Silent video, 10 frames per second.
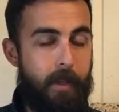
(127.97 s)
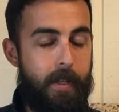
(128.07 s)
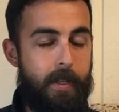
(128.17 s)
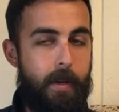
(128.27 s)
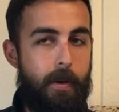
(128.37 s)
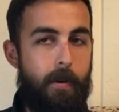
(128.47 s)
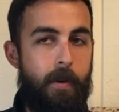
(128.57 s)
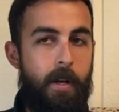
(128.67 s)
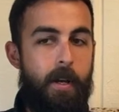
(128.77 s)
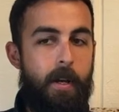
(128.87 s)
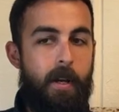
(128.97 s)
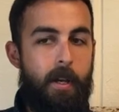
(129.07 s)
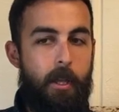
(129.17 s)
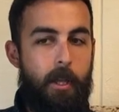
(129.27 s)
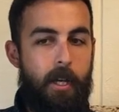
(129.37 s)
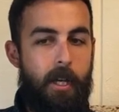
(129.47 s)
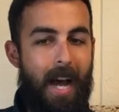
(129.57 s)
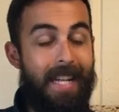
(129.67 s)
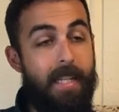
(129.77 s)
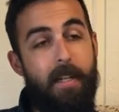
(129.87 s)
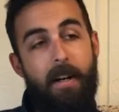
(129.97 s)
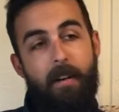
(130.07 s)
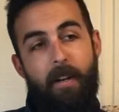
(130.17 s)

So the idea of